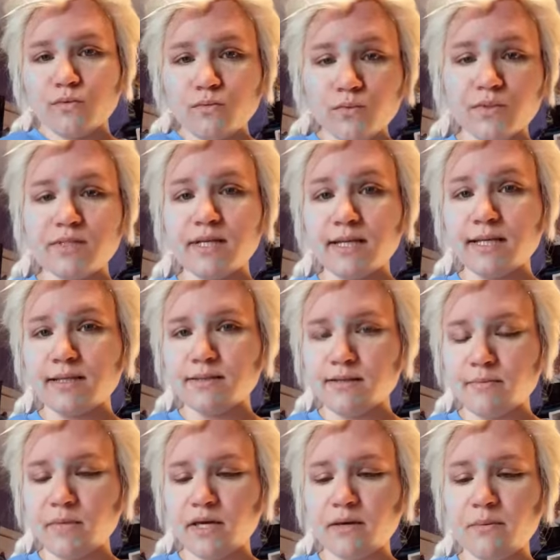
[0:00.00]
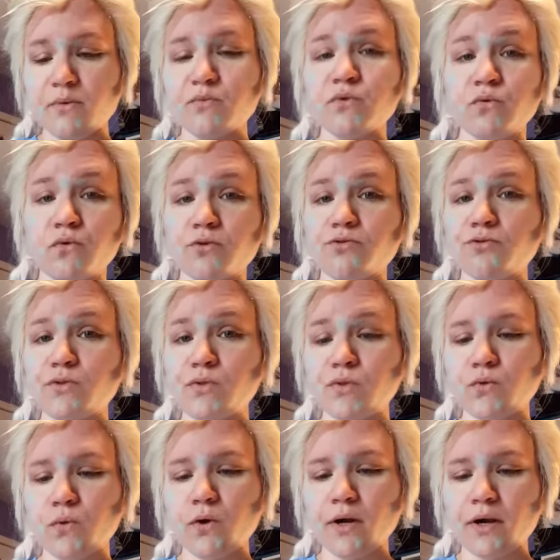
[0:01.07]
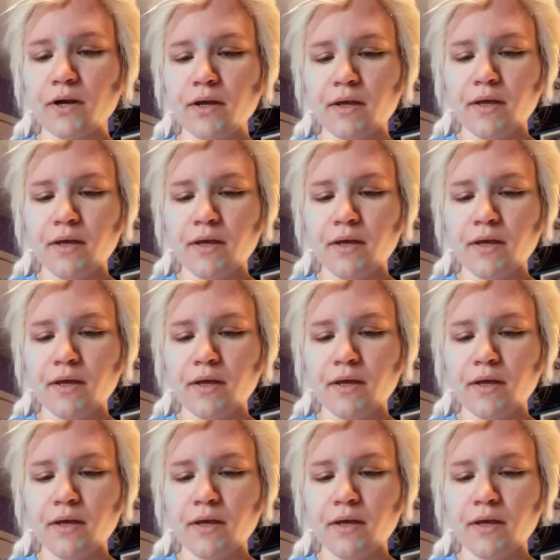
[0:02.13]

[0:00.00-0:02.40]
was selling some makeup. It was a grocery store